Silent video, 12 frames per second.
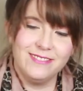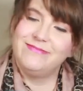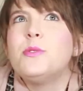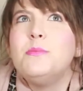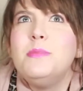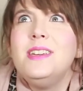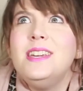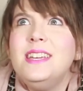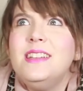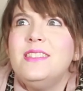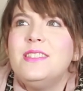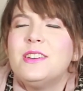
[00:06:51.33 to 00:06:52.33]
For
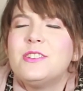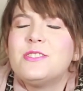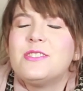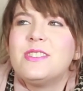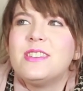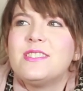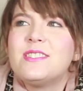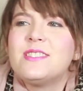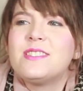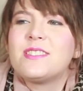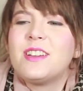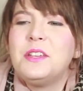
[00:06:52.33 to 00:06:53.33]
me, there's
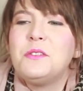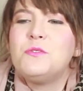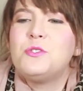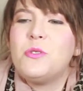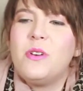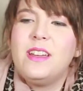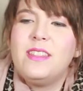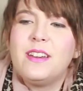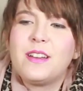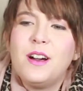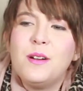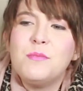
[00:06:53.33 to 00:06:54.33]
this kind of joy
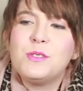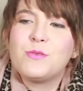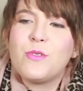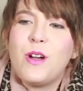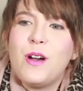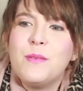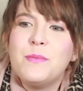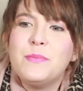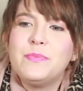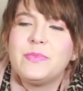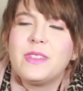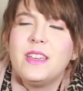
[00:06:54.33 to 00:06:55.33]
that comes
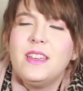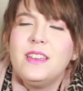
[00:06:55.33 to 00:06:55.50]
from